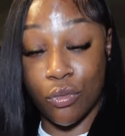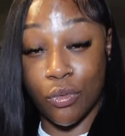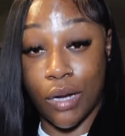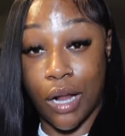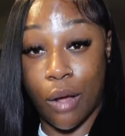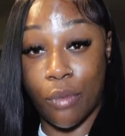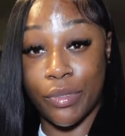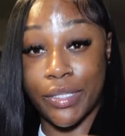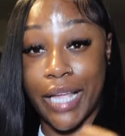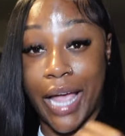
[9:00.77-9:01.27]
when
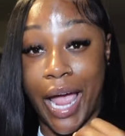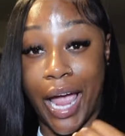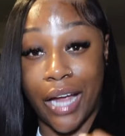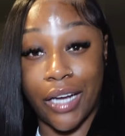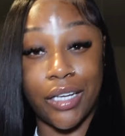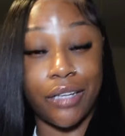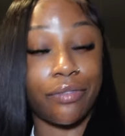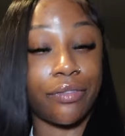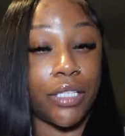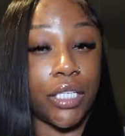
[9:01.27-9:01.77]
I was
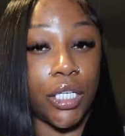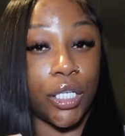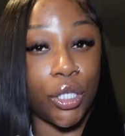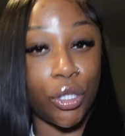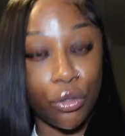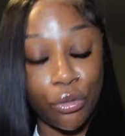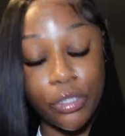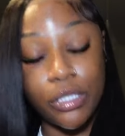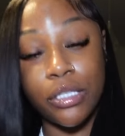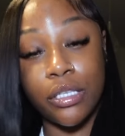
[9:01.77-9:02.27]
actively
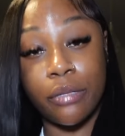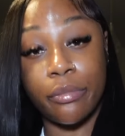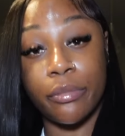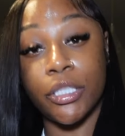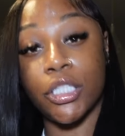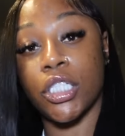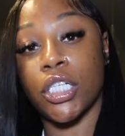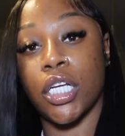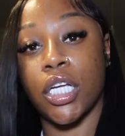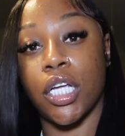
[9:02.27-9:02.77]
using the
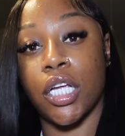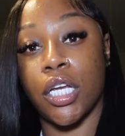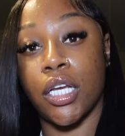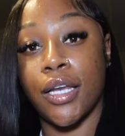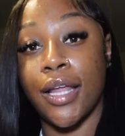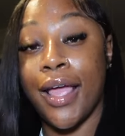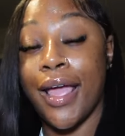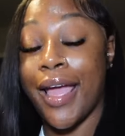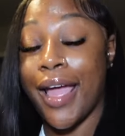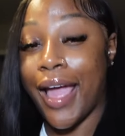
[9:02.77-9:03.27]
machine
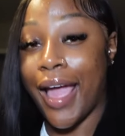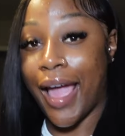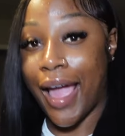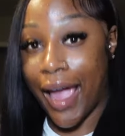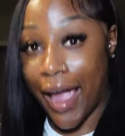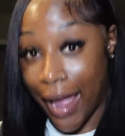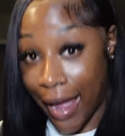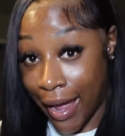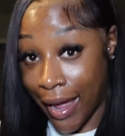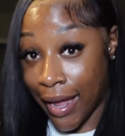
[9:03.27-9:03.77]

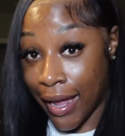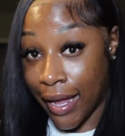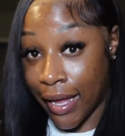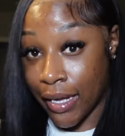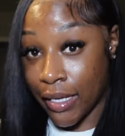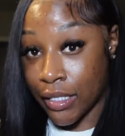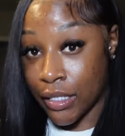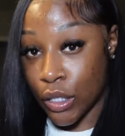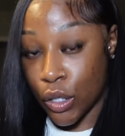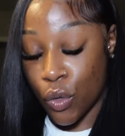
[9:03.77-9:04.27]

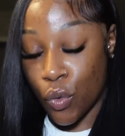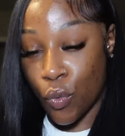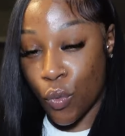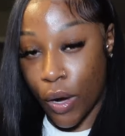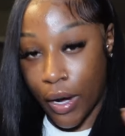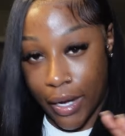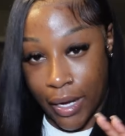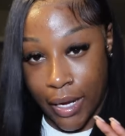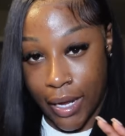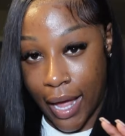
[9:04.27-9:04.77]
and
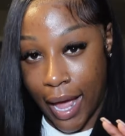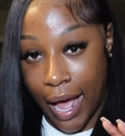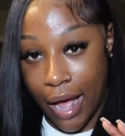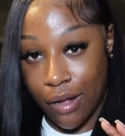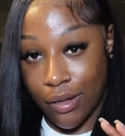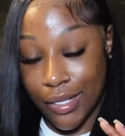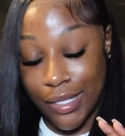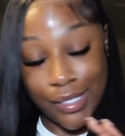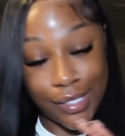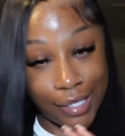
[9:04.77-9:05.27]
working
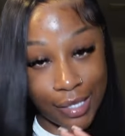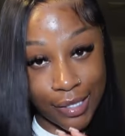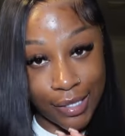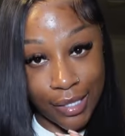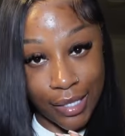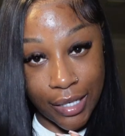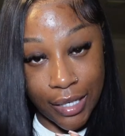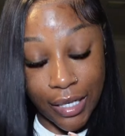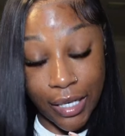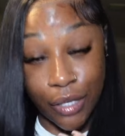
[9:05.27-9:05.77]
out
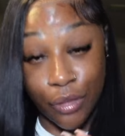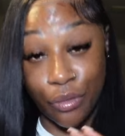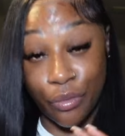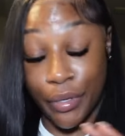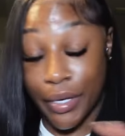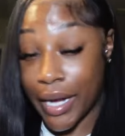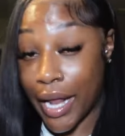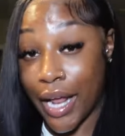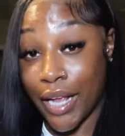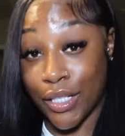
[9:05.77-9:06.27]
consistently
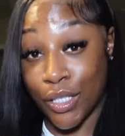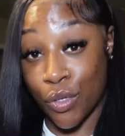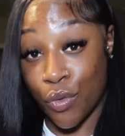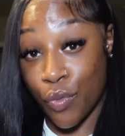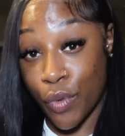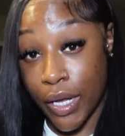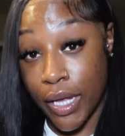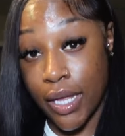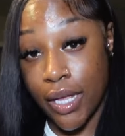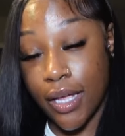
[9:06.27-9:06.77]
3 days a
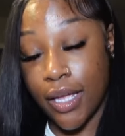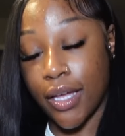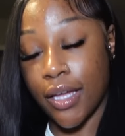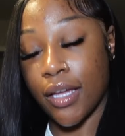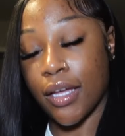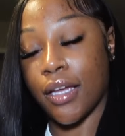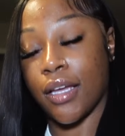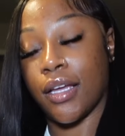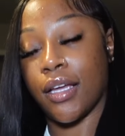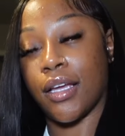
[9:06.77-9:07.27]
week
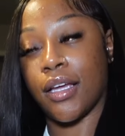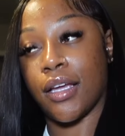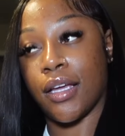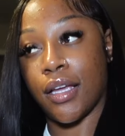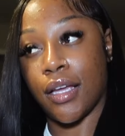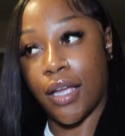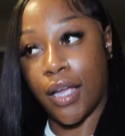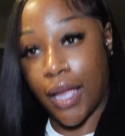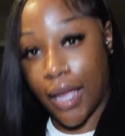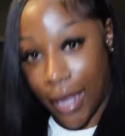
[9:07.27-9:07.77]

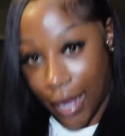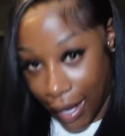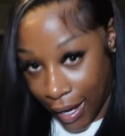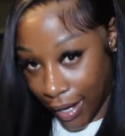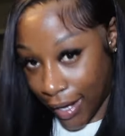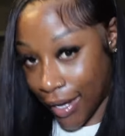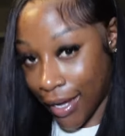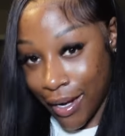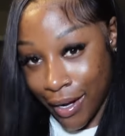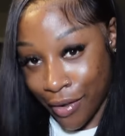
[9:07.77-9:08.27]
and
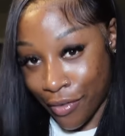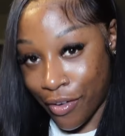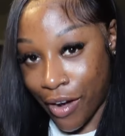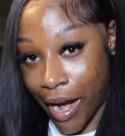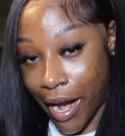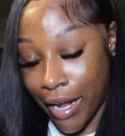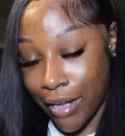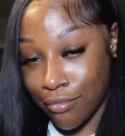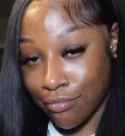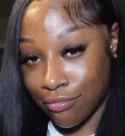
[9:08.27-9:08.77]
eating
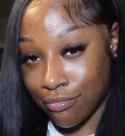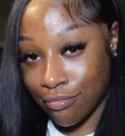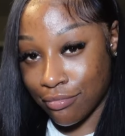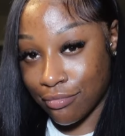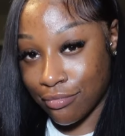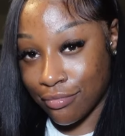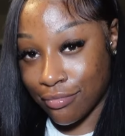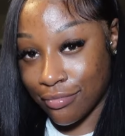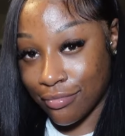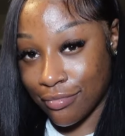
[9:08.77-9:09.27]
right.
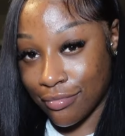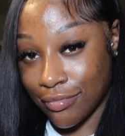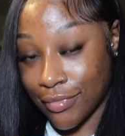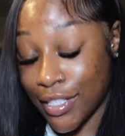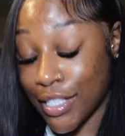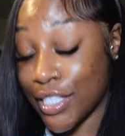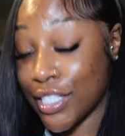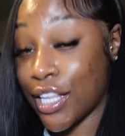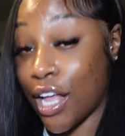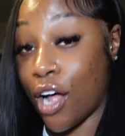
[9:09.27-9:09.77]

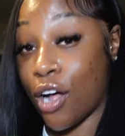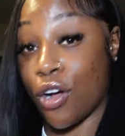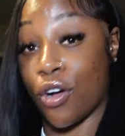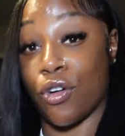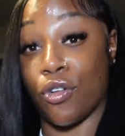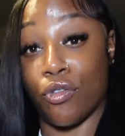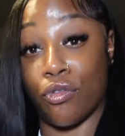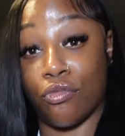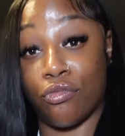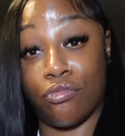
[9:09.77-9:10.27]

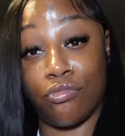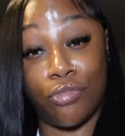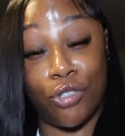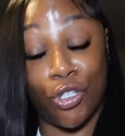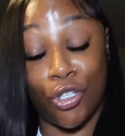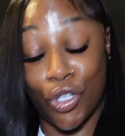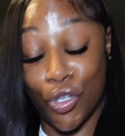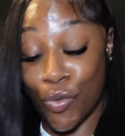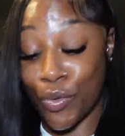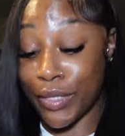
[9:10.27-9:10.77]
So
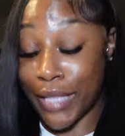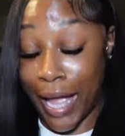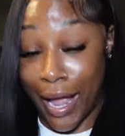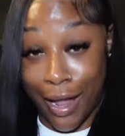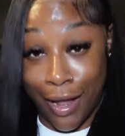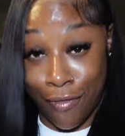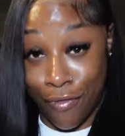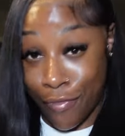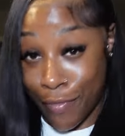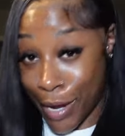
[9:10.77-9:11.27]
you do with
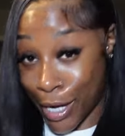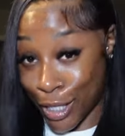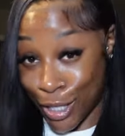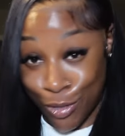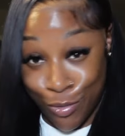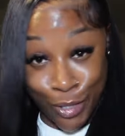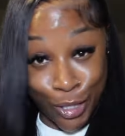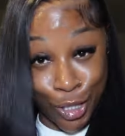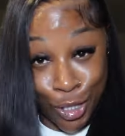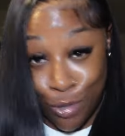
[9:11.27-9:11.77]
that
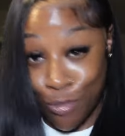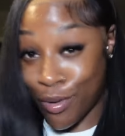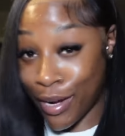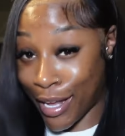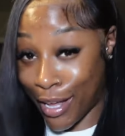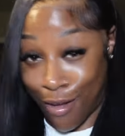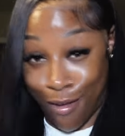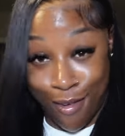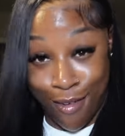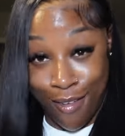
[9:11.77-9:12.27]
information what you
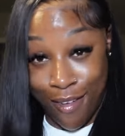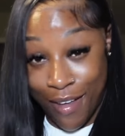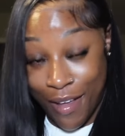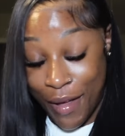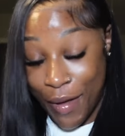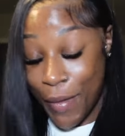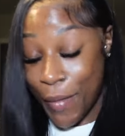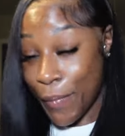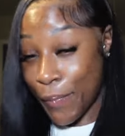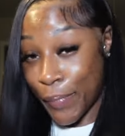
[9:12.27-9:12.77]
will.
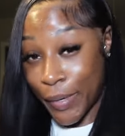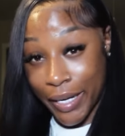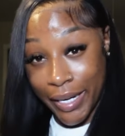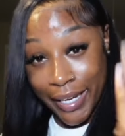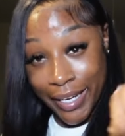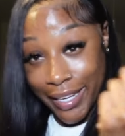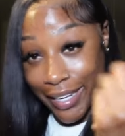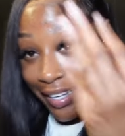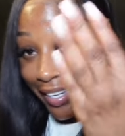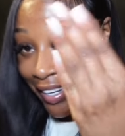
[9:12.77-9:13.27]

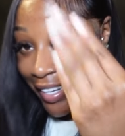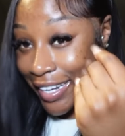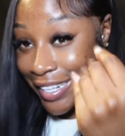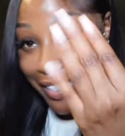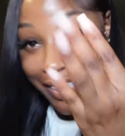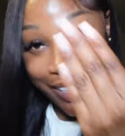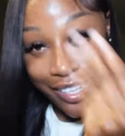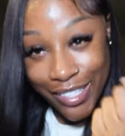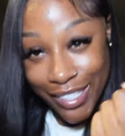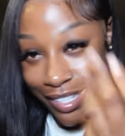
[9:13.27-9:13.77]
But
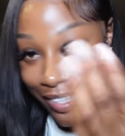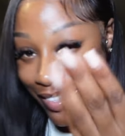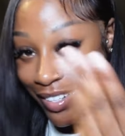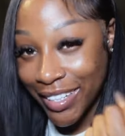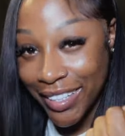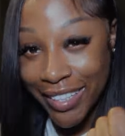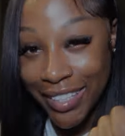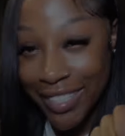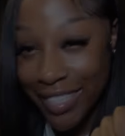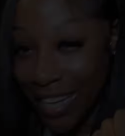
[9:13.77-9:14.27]
let's go see what
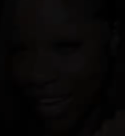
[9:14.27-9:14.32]
it looks